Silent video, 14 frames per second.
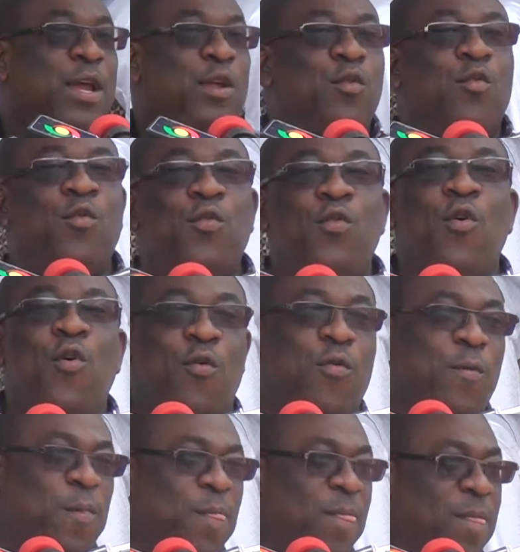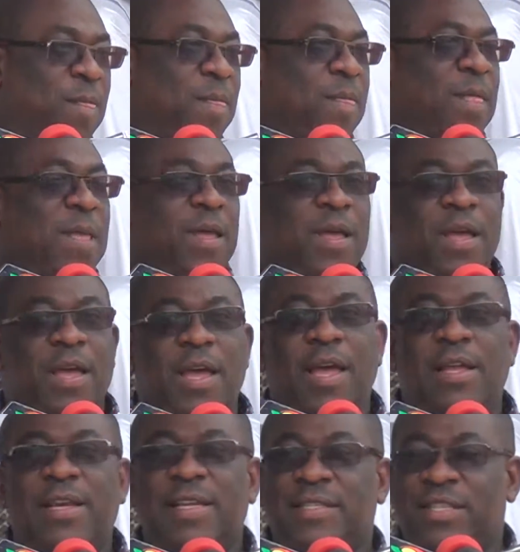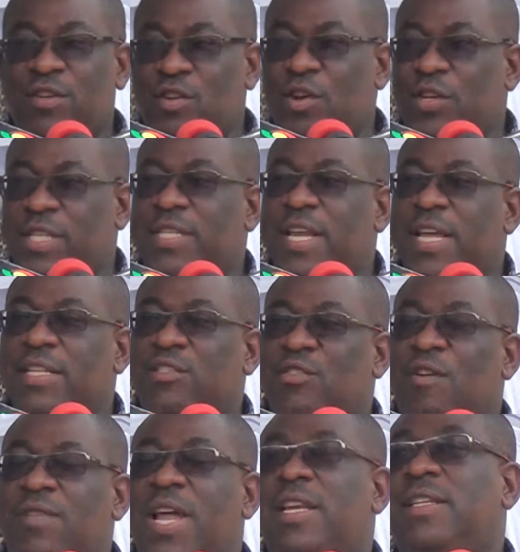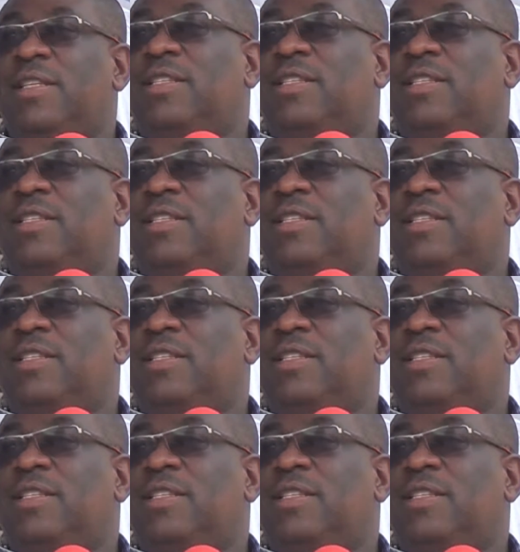you will know the seriousness of that